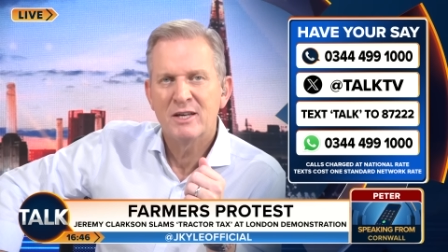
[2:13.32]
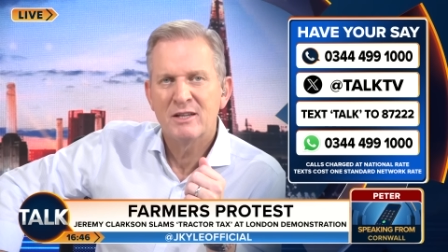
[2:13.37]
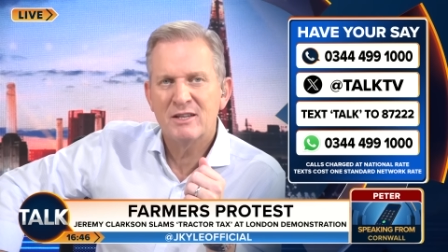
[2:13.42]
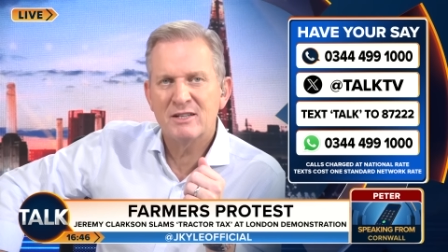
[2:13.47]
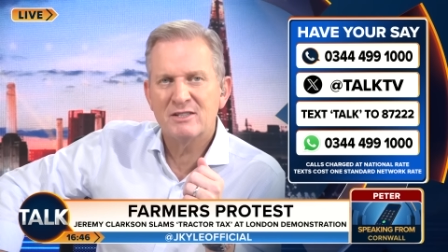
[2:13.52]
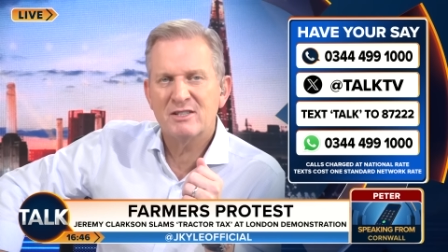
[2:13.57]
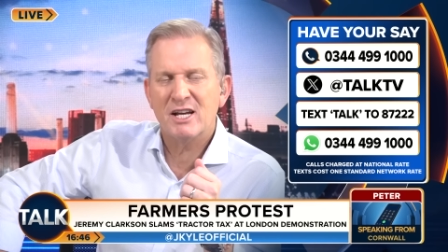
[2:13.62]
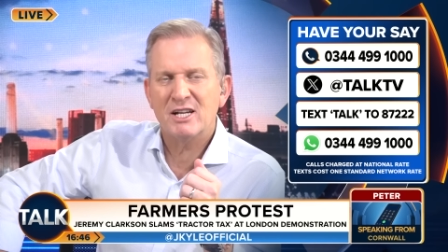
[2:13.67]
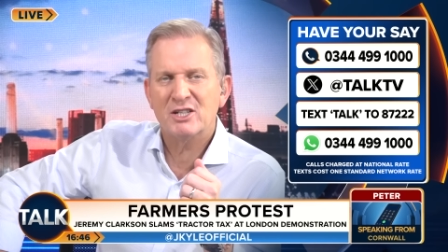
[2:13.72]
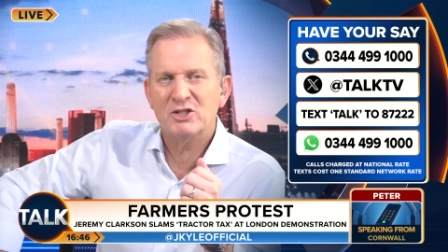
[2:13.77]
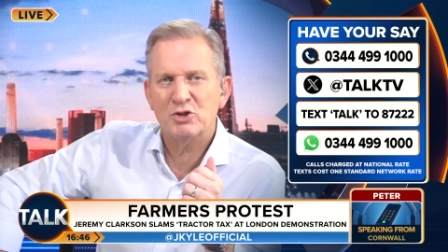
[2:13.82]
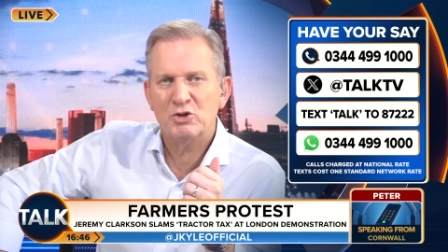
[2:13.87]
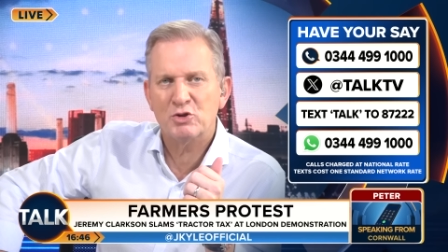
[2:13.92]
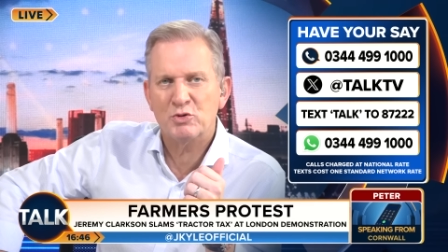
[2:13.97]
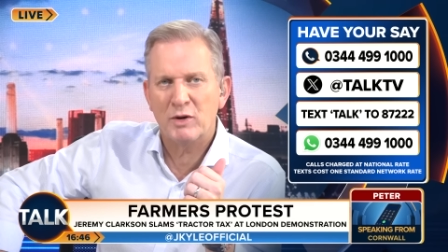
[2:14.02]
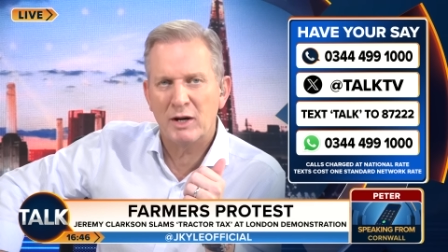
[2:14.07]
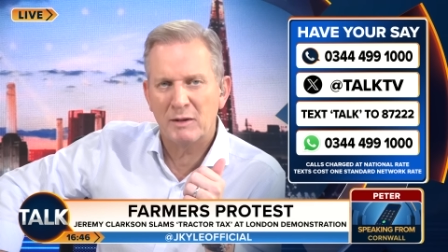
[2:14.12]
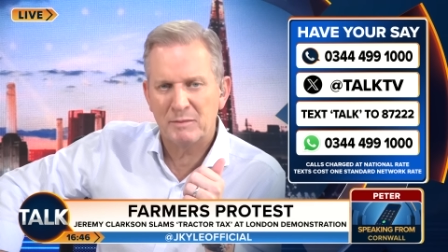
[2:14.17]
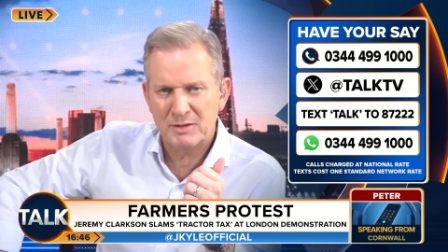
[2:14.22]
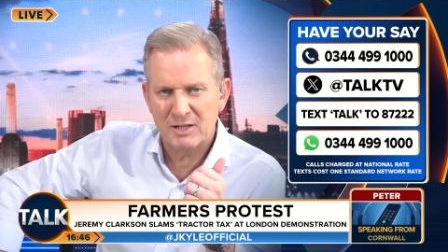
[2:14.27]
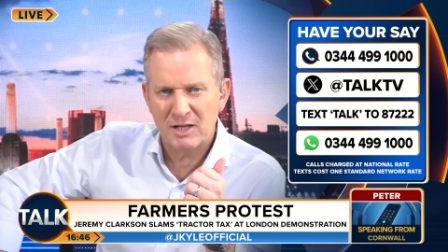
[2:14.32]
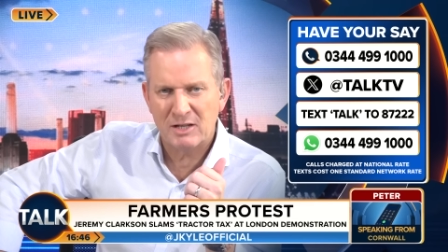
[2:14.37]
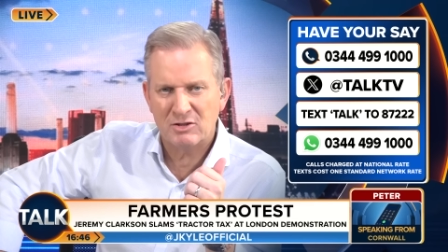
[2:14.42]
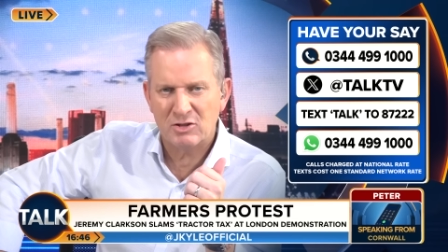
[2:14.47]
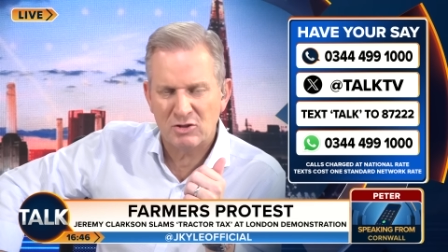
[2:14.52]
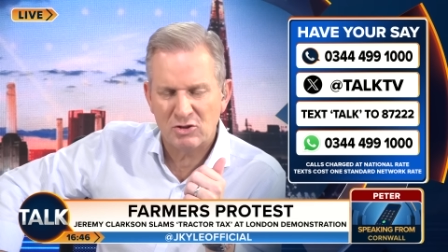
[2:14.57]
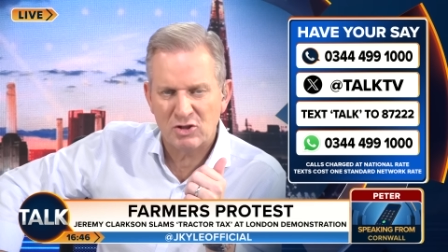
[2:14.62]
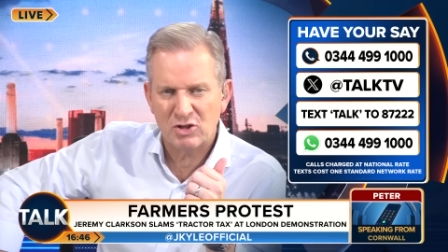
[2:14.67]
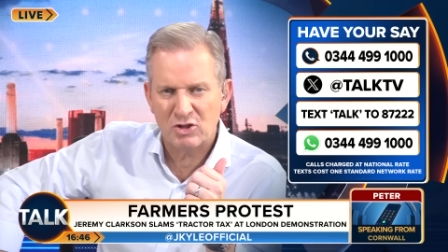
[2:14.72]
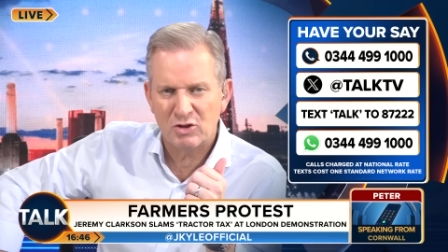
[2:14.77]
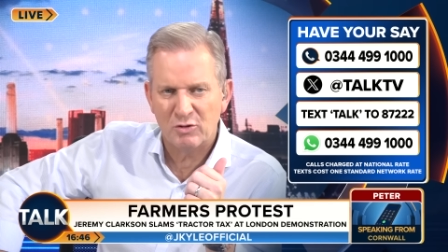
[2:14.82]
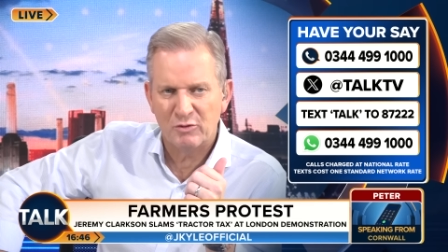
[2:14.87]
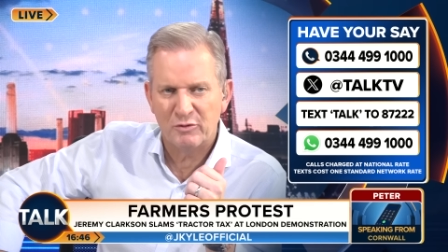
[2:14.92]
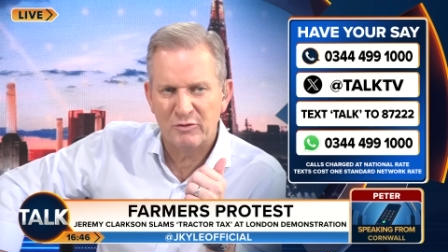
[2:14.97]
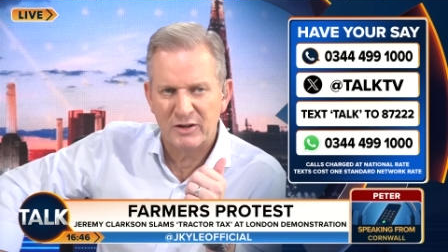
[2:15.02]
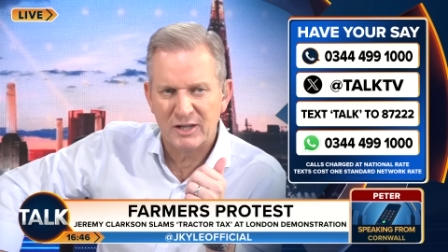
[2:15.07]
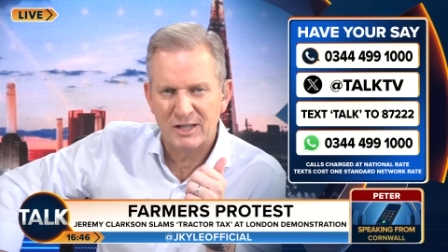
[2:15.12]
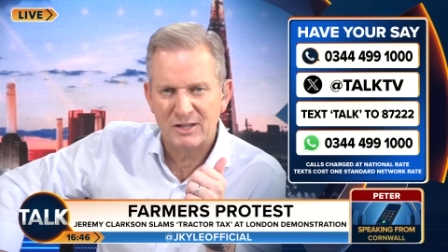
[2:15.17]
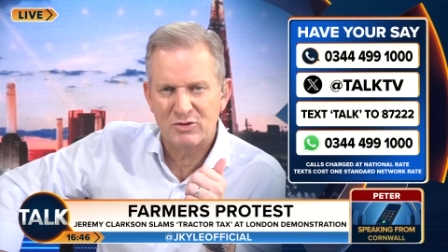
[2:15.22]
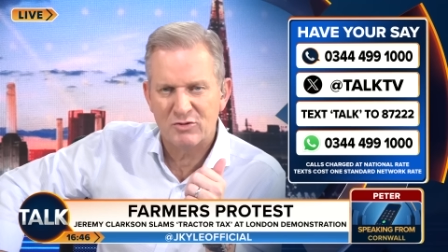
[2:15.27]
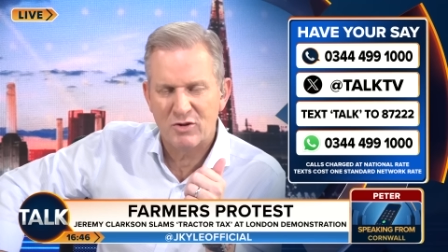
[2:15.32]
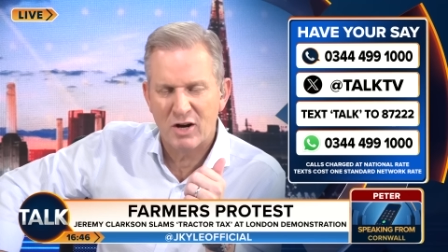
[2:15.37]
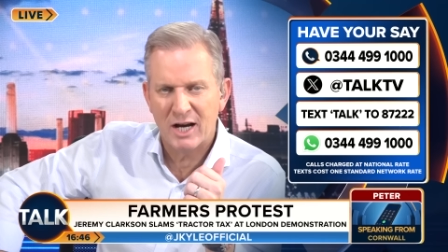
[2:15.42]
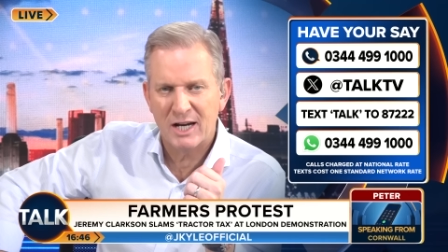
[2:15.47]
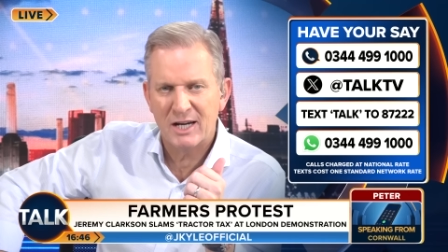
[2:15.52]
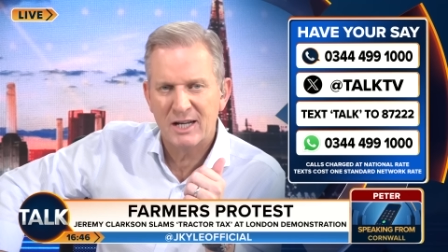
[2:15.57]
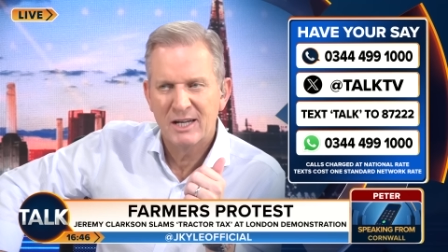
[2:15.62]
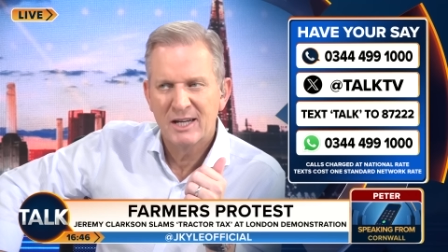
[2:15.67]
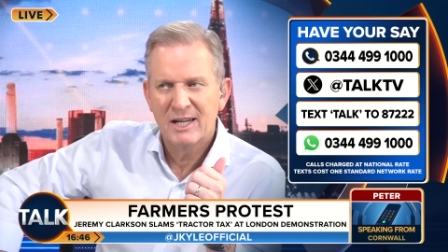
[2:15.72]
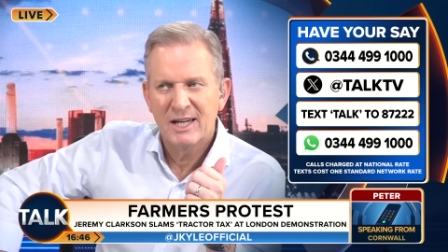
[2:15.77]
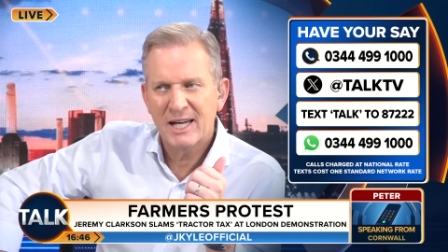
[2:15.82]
this extra 20% on school fees, right?